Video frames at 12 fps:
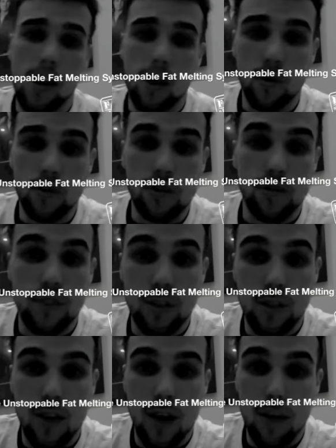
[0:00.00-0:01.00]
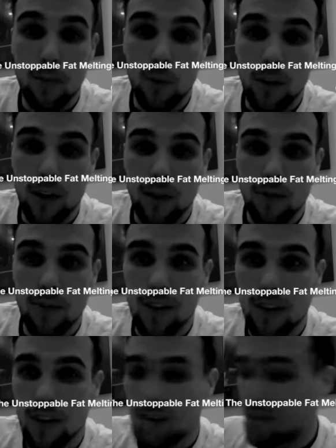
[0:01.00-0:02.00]
We just finished a boot camp
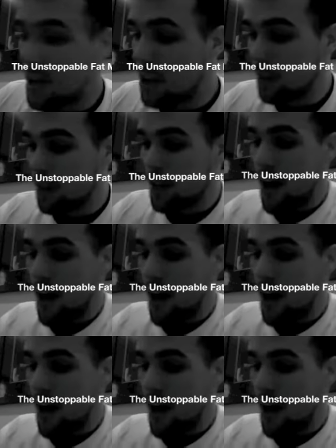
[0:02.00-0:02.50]
tonight session